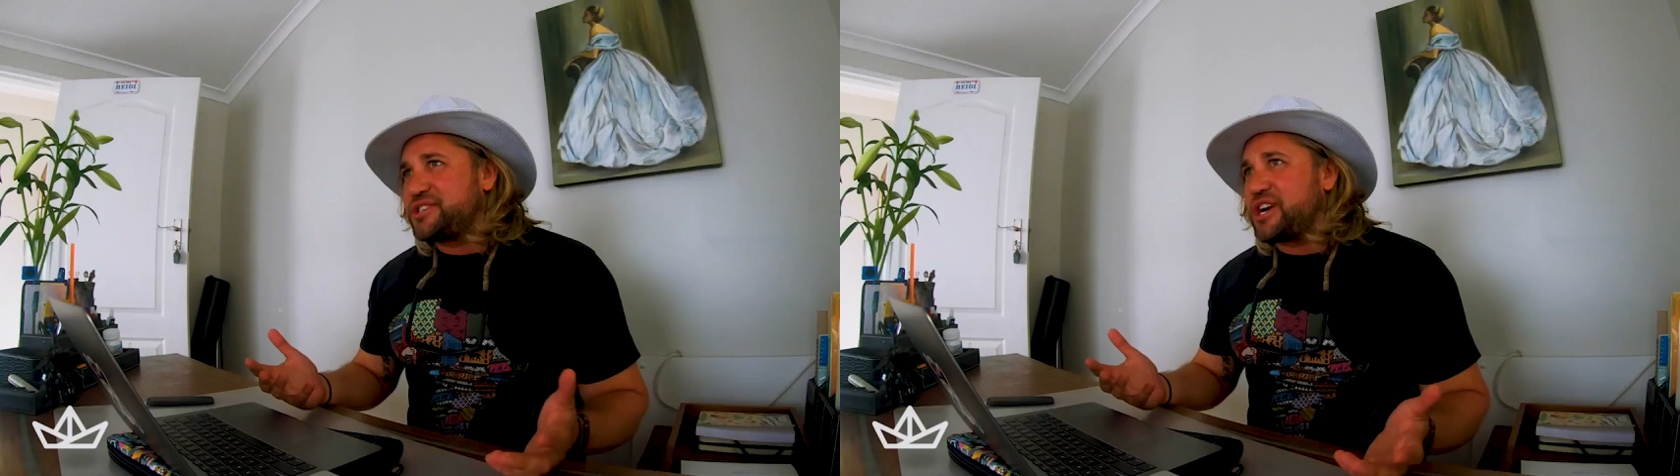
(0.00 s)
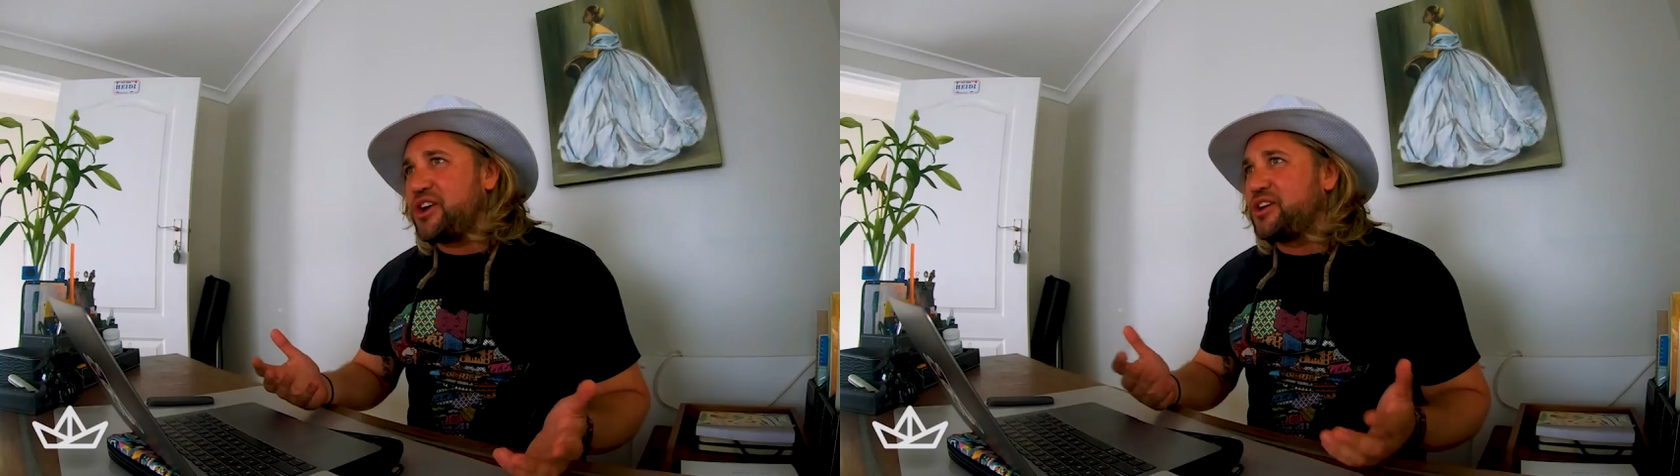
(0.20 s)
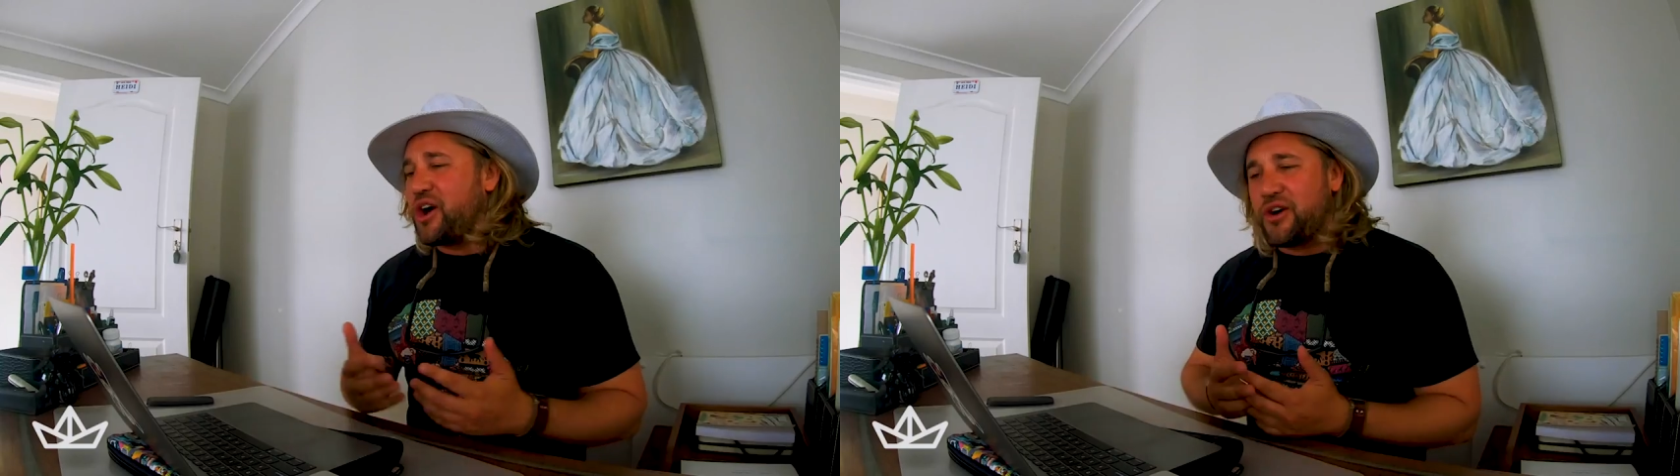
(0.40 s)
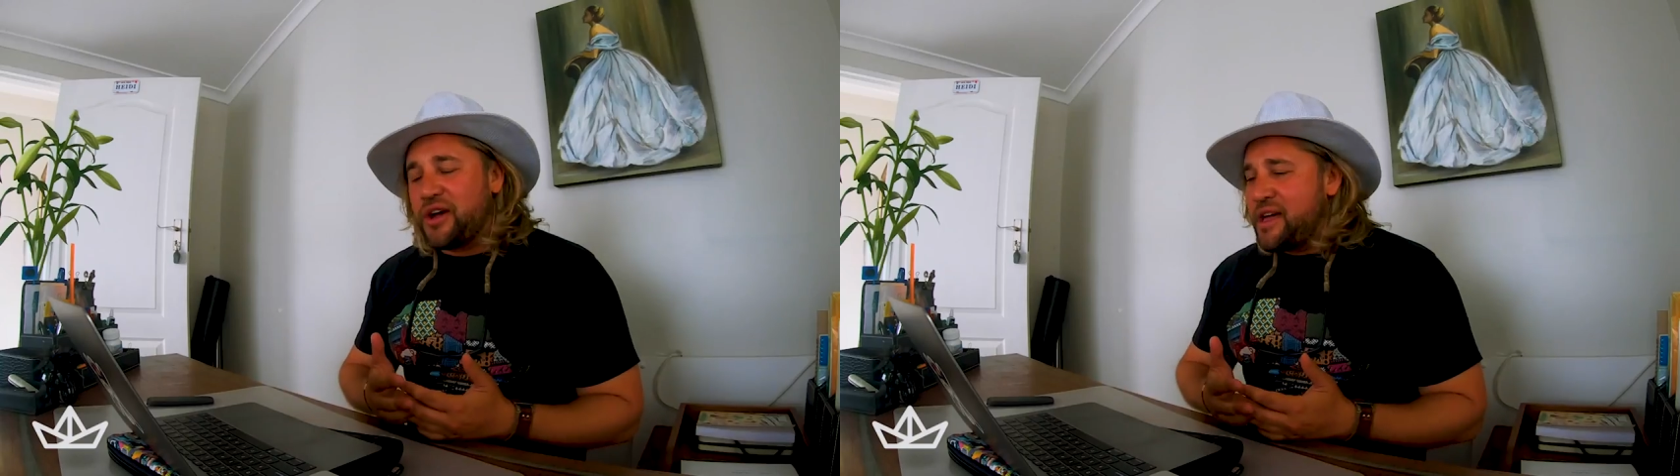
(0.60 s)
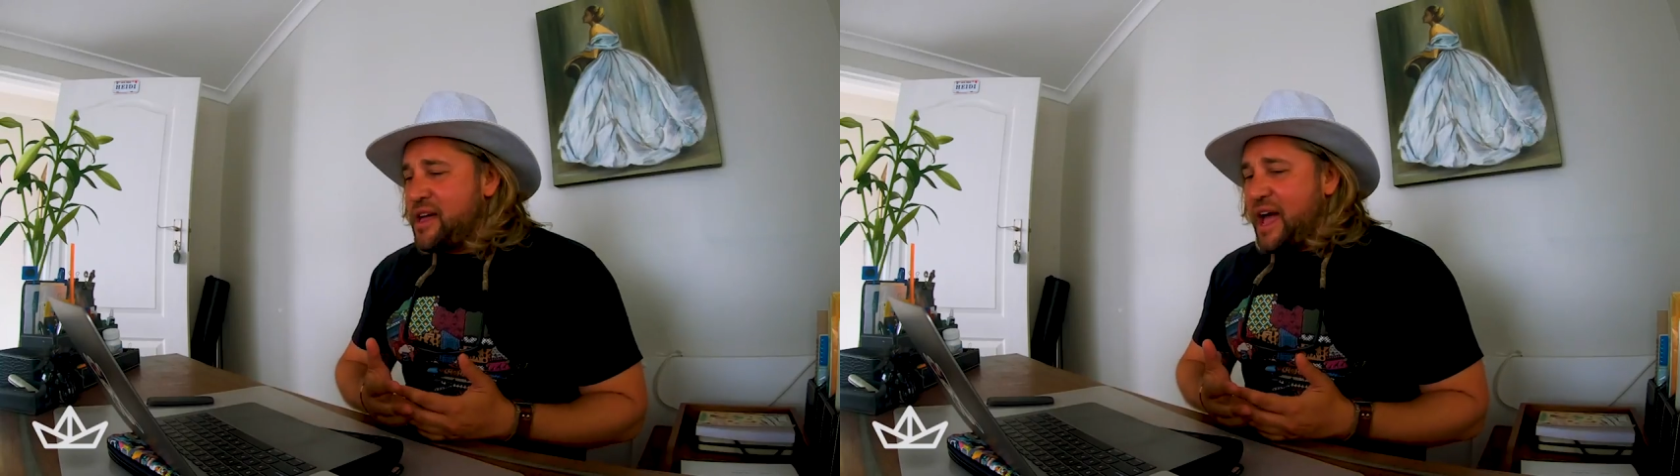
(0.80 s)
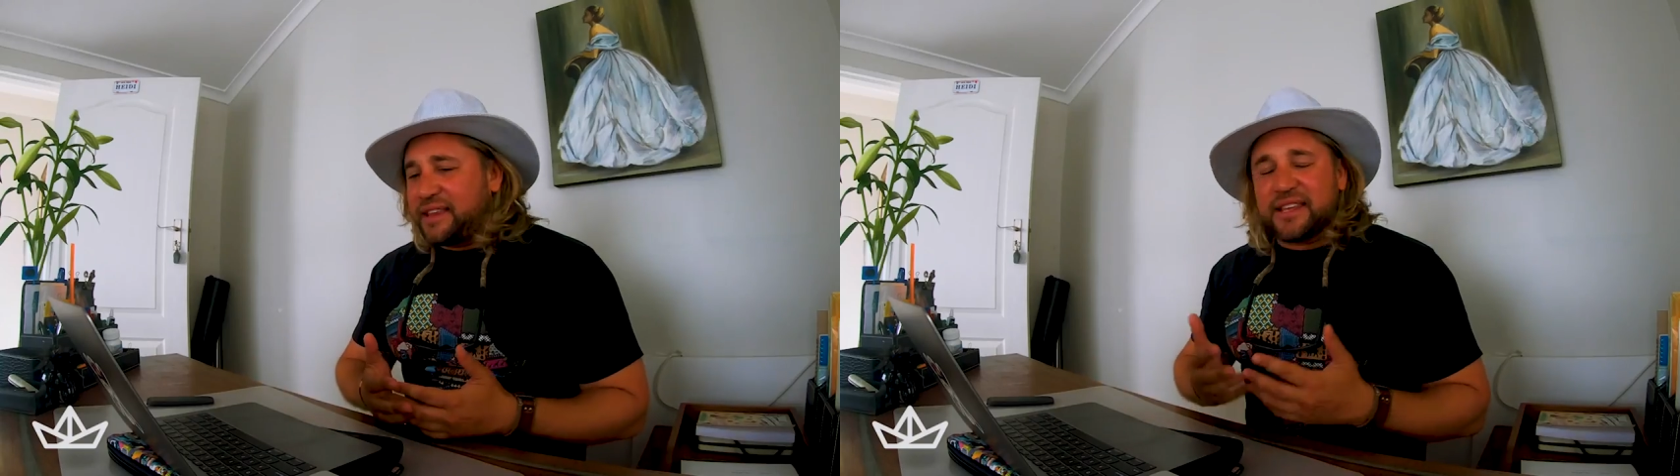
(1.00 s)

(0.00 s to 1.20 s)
show, you know, a